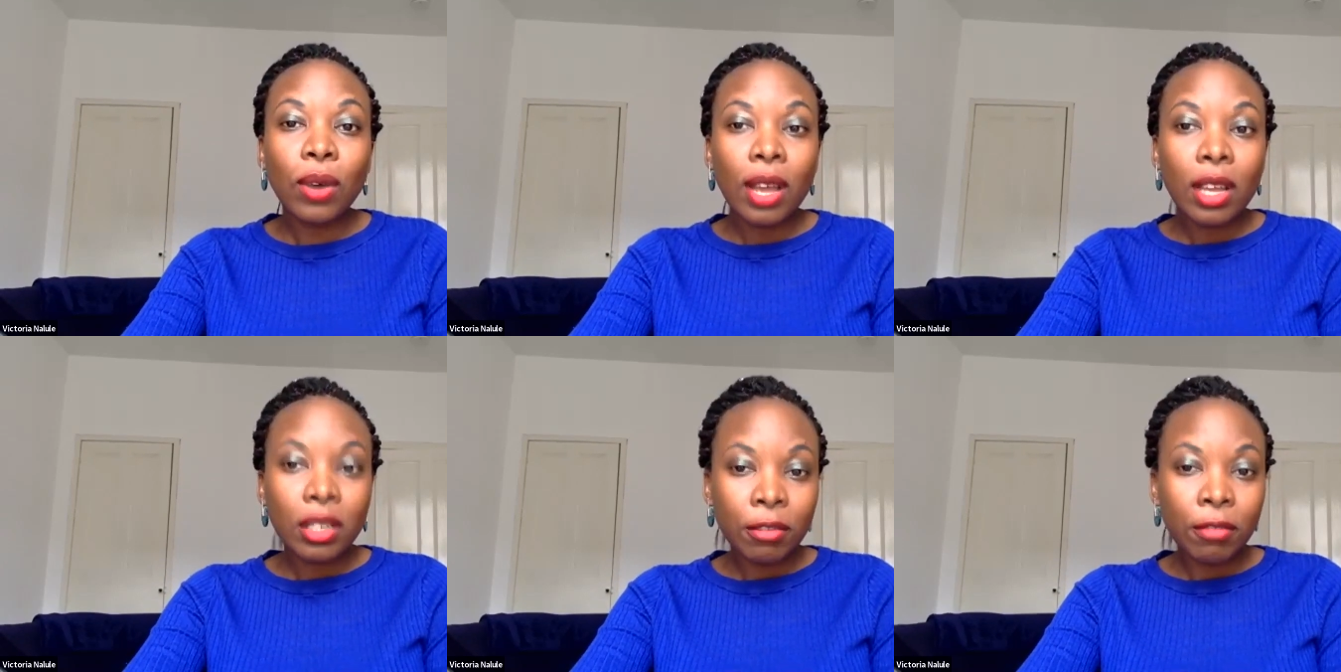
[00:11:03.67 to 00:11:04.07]

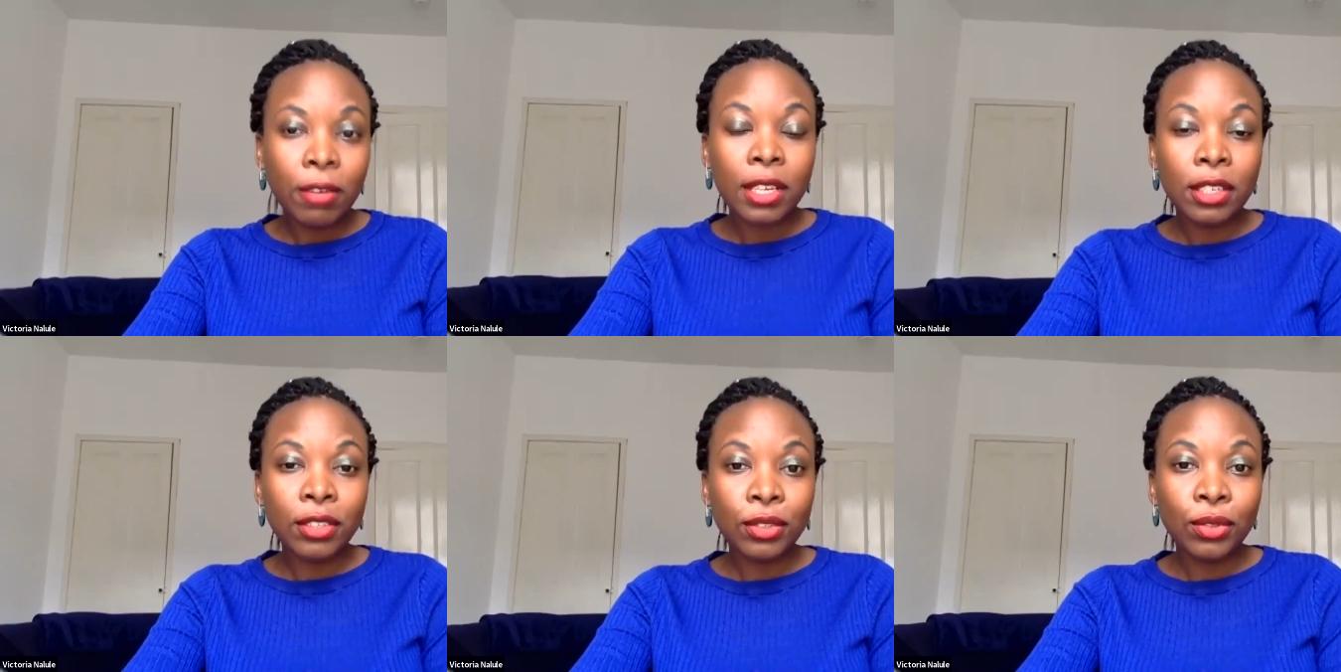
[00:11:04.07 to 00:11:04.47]

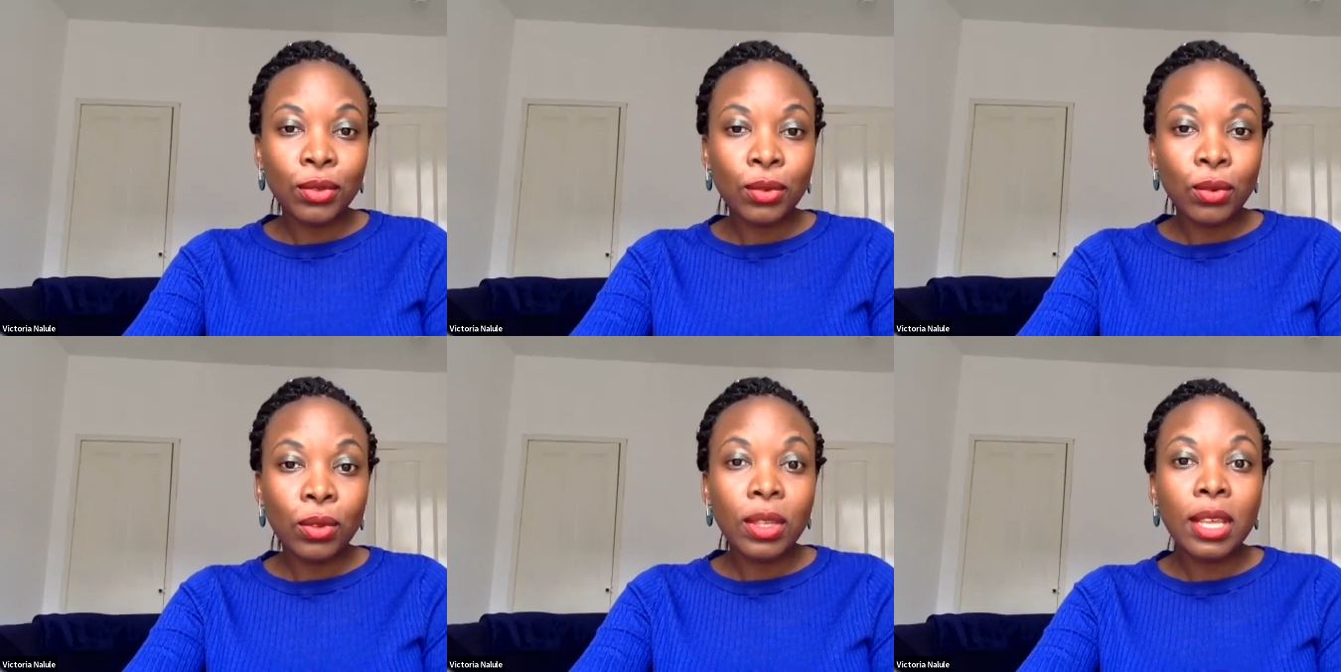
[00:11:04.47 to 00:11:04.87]
advice
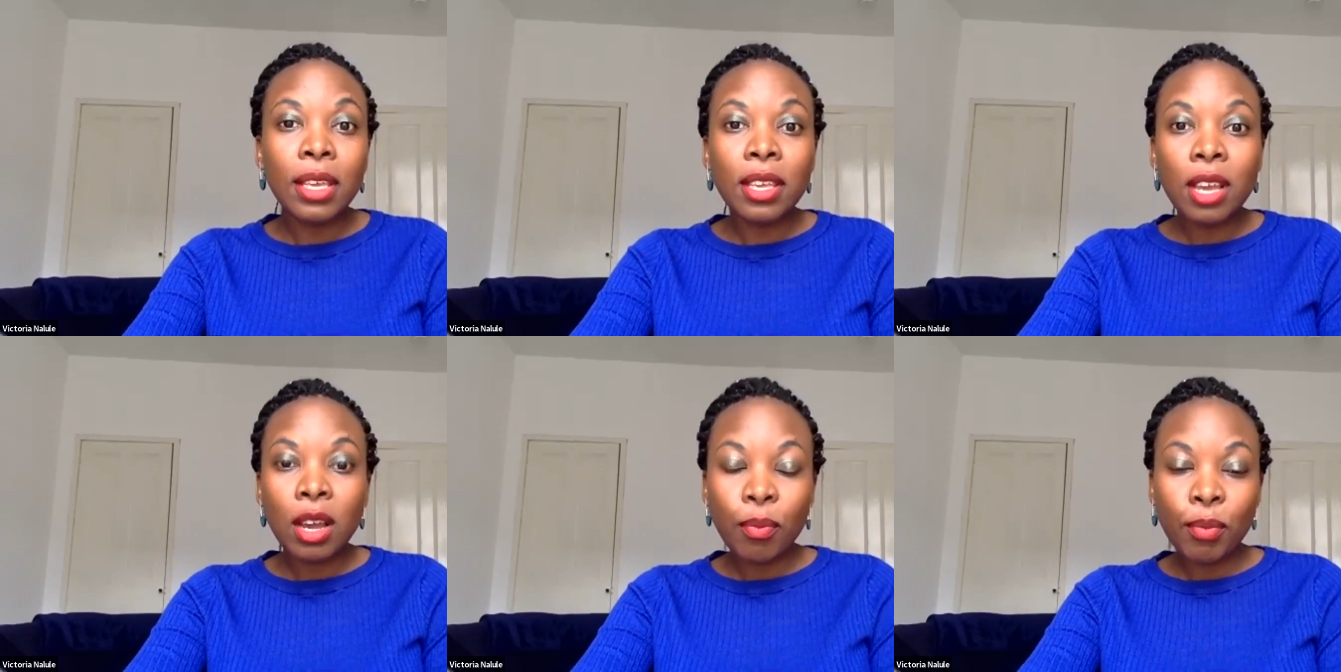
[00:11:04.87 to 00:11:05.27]
to the
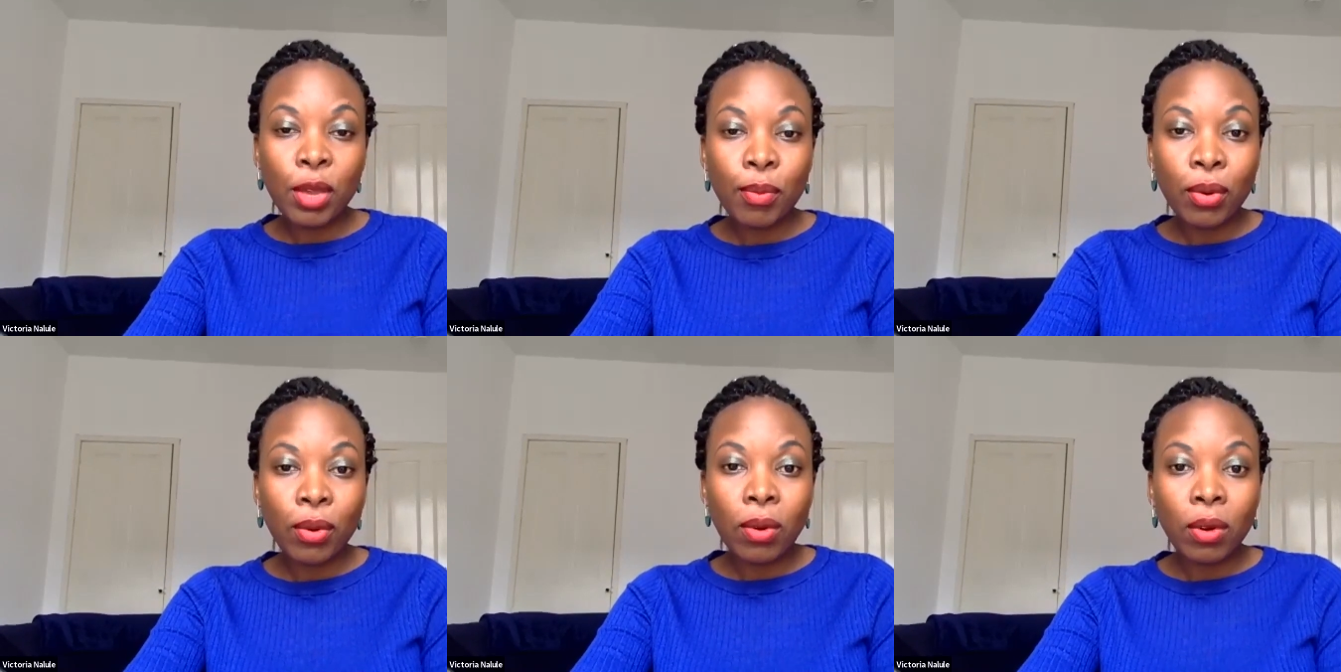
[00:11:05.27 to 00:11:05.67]
young
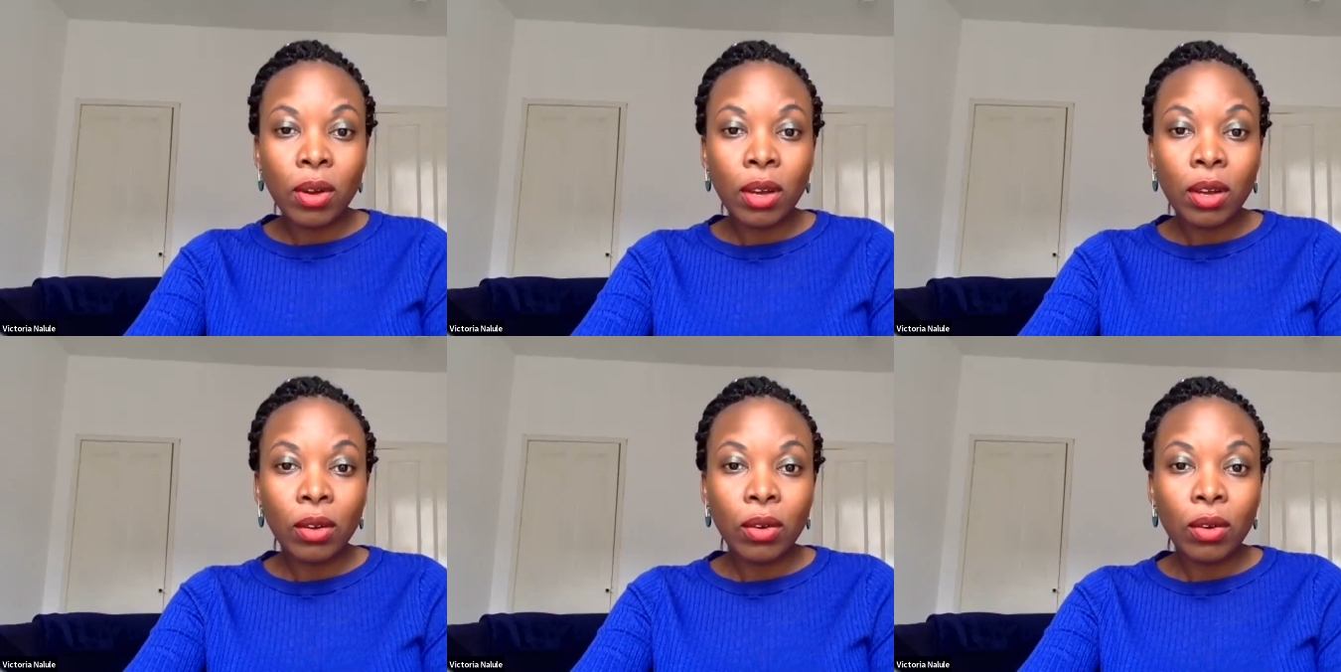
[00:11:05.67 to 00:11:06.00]
people